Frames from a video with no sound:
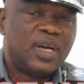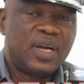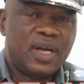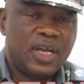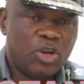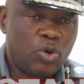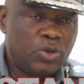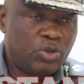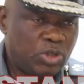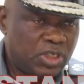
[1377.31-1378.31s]
a
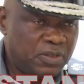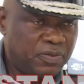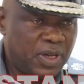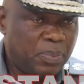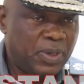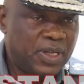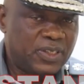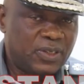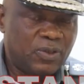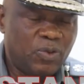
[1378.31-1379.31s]
conducive
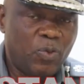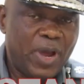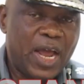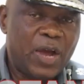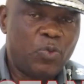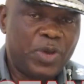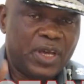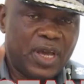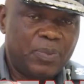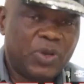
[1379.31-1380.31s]
place where we
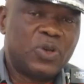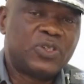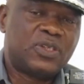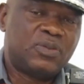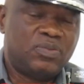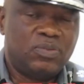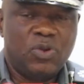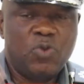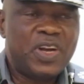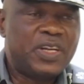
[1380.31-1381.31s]
can, because
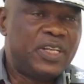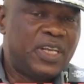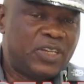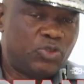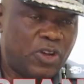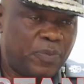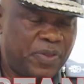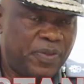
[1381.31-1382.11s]
over the years we have been